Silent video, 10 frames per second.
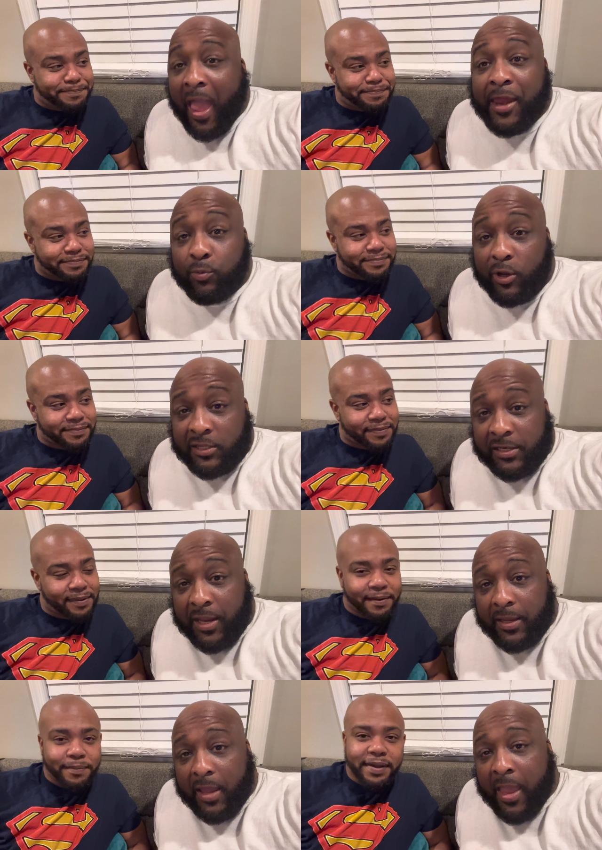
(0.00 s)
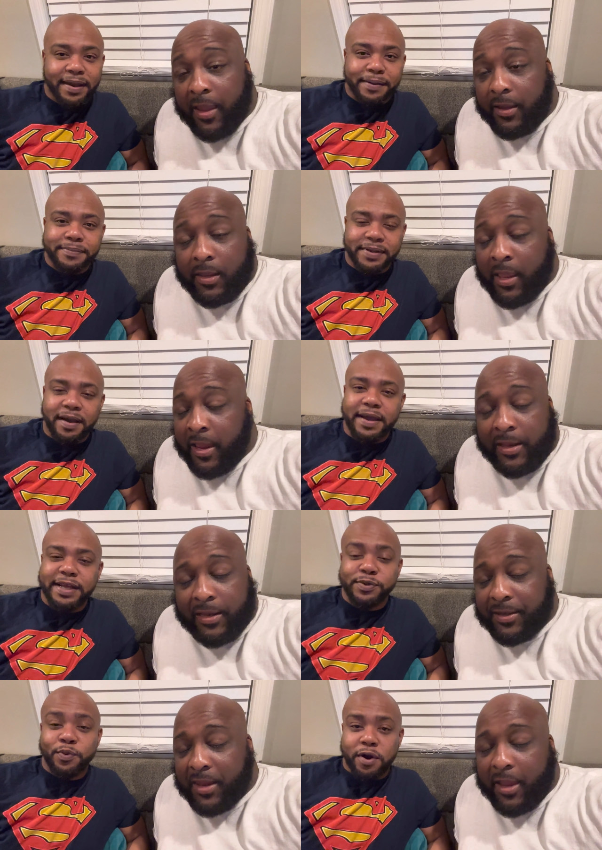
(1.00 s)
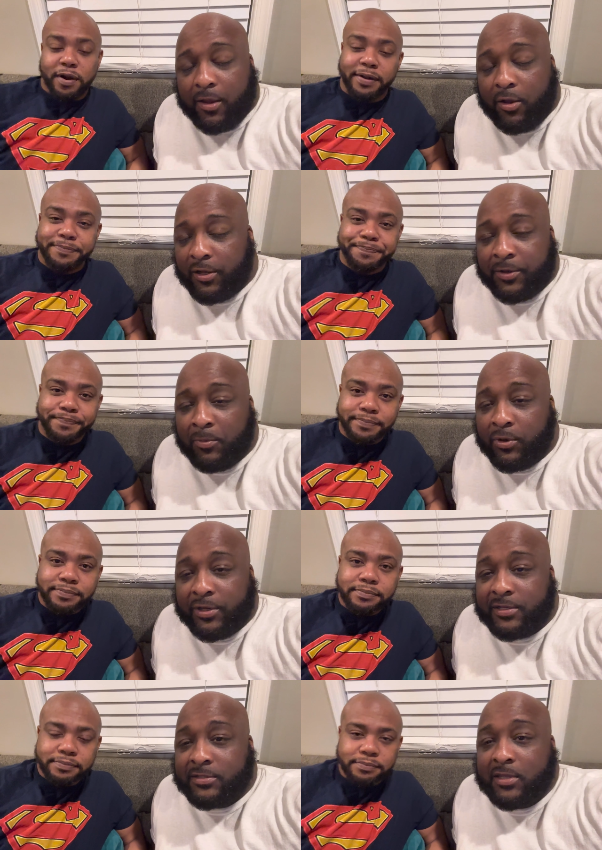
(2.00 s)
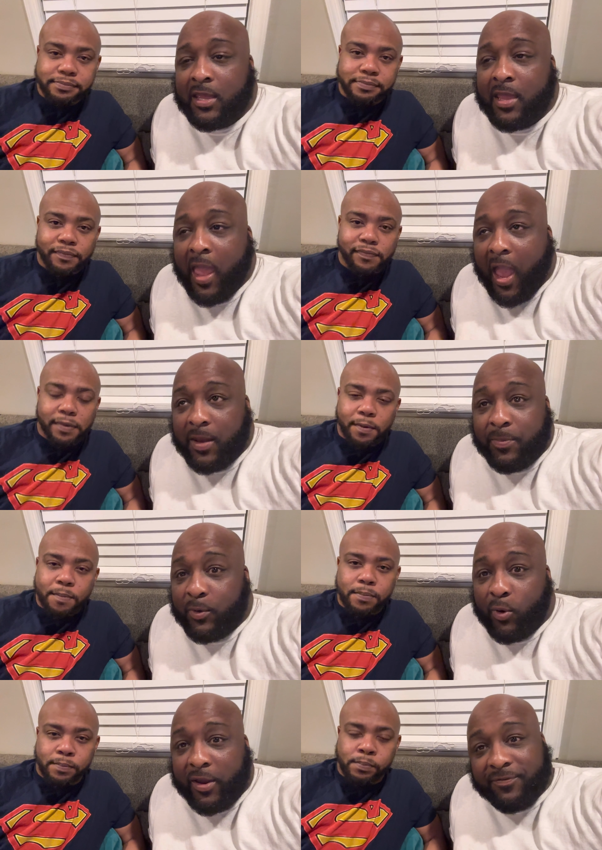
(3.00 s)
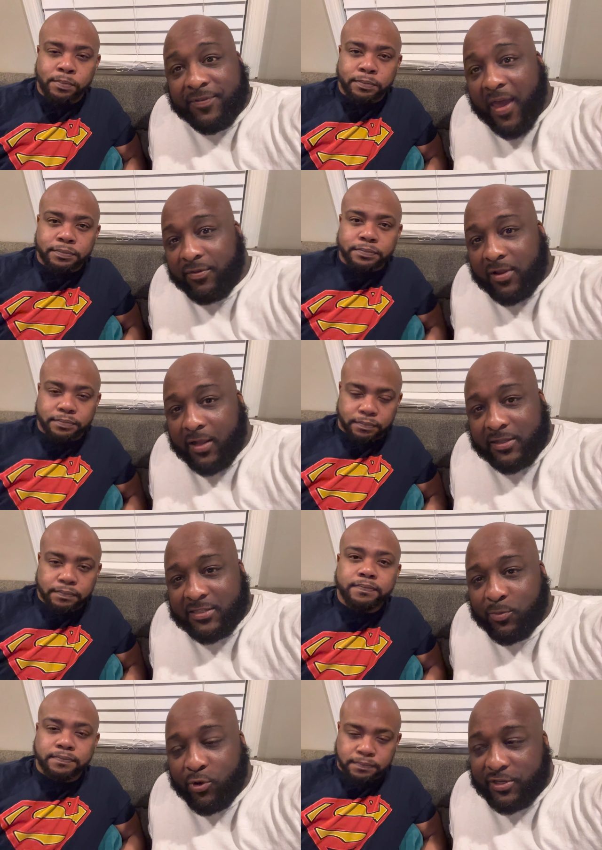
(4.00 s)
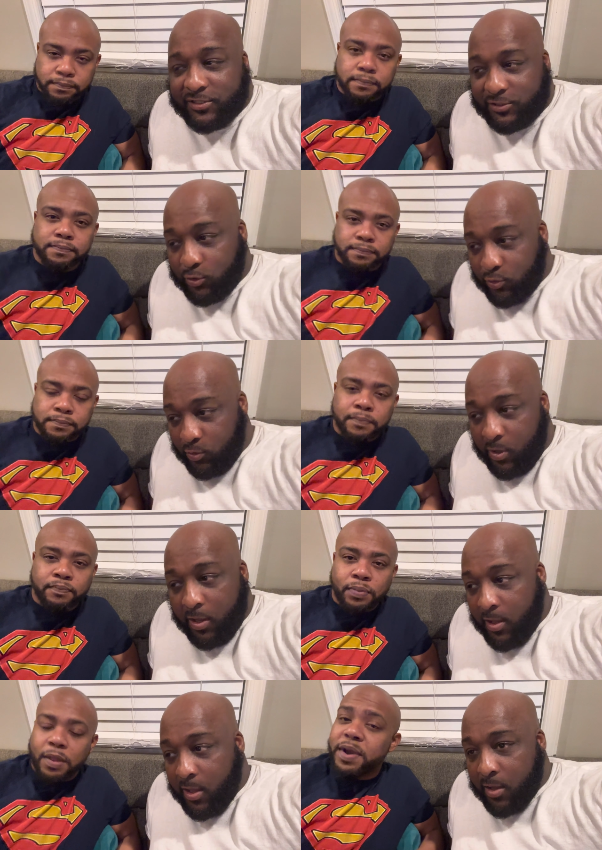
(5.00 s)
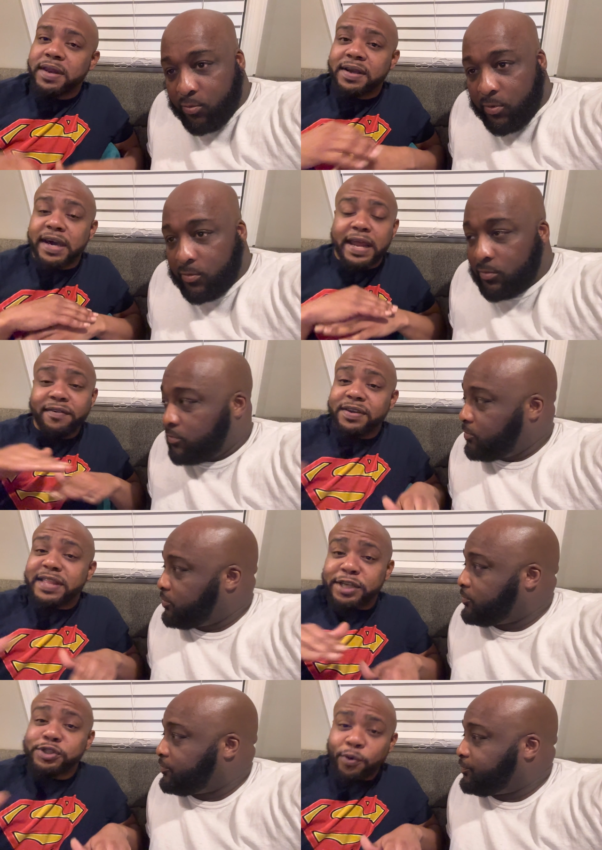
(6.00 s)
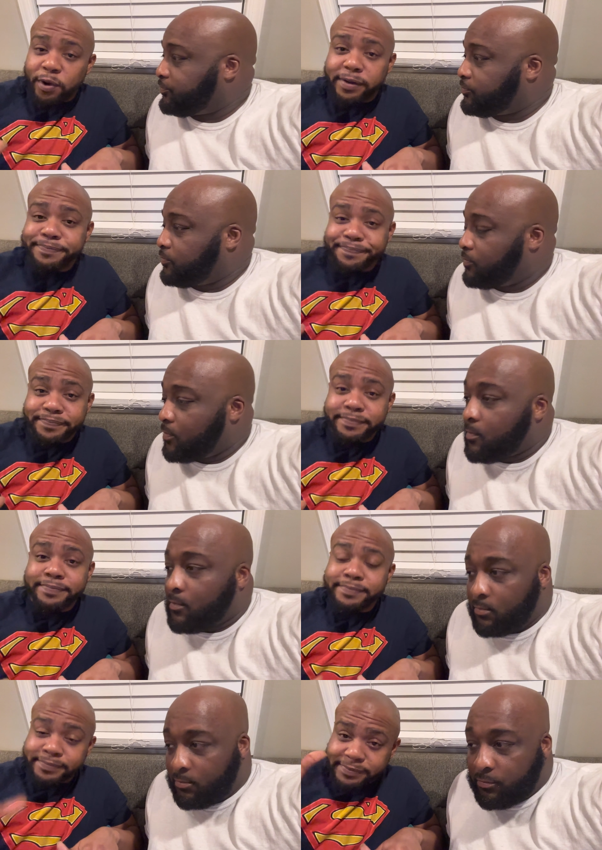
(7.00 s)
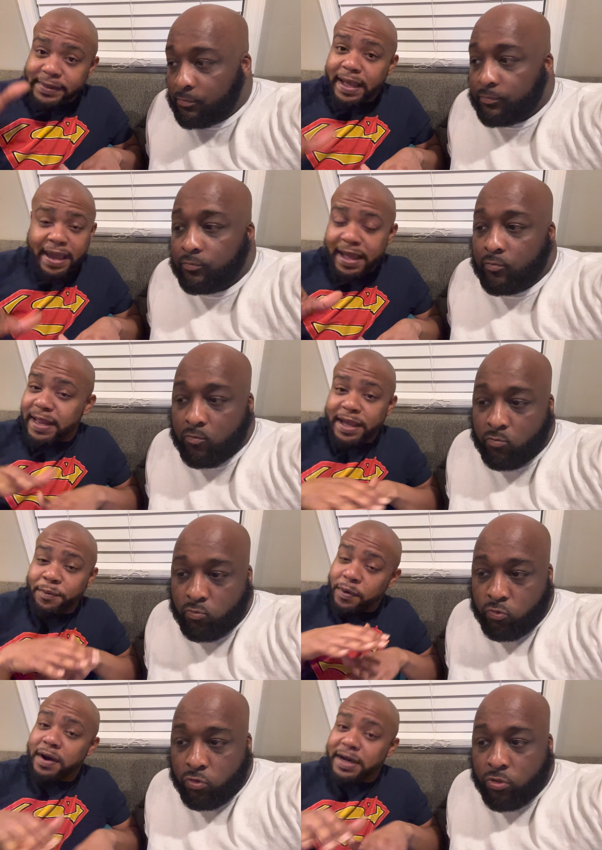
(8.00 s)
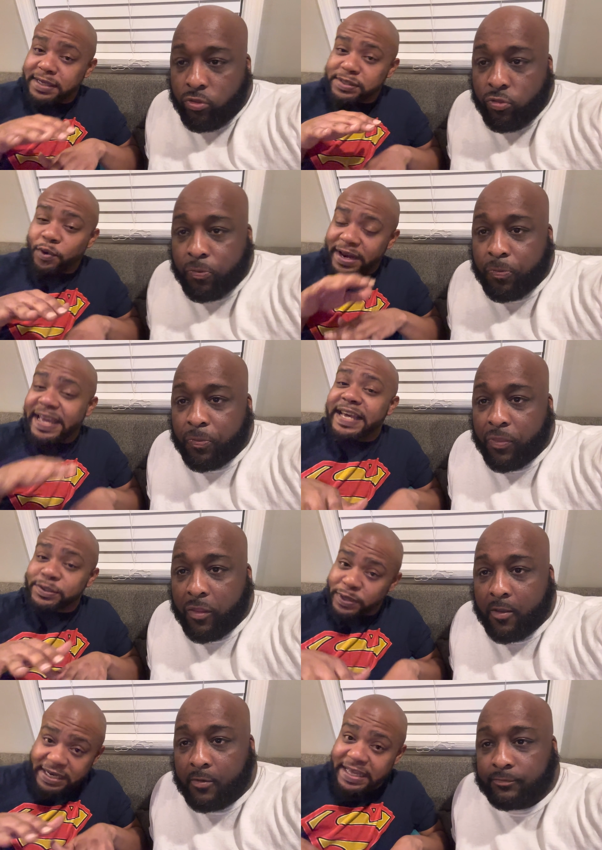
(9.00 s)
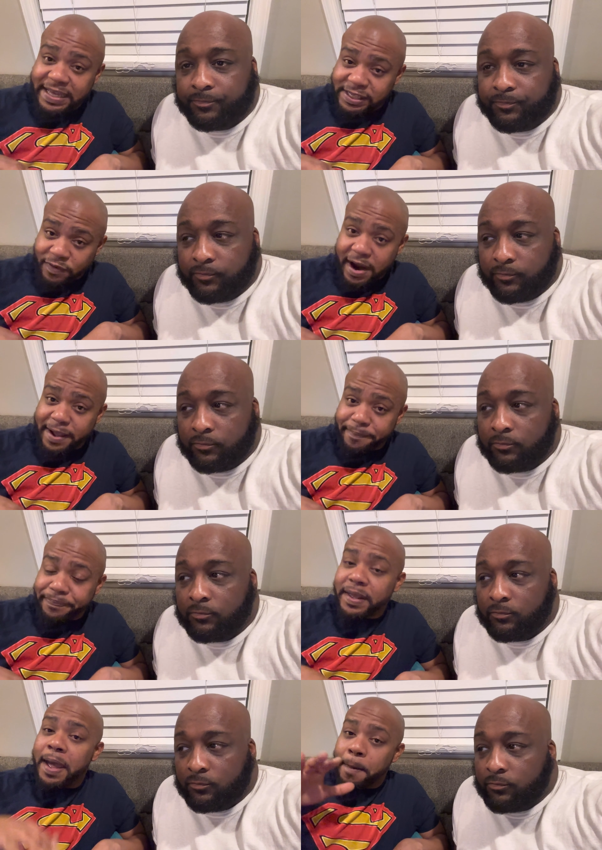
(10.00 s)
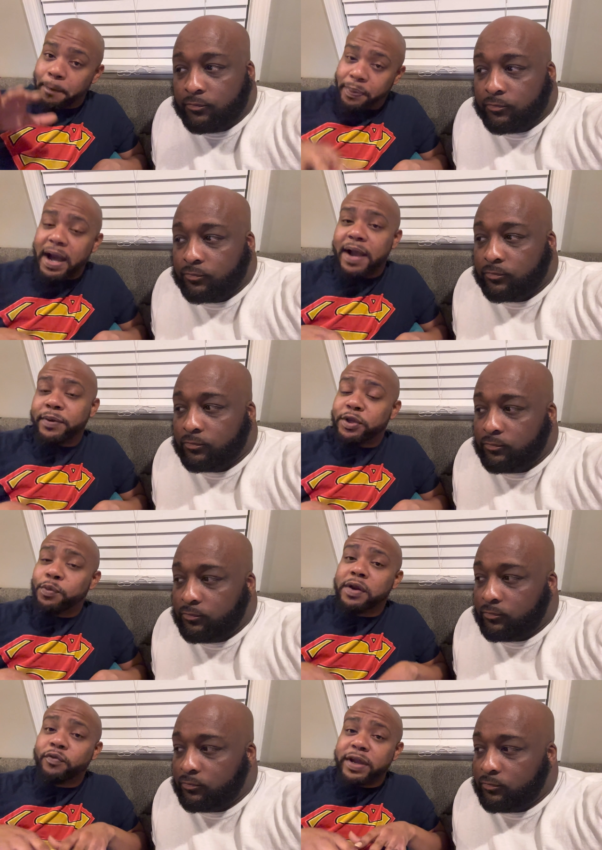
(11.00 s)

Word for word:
Speaker 1: I had to work today. I had, yeah, I I had late night, early mornings. Had to be to work at five o'clock this morning. So
Speaker 2: we had to cut everything short, and it was or it is what it is, right? But we do want to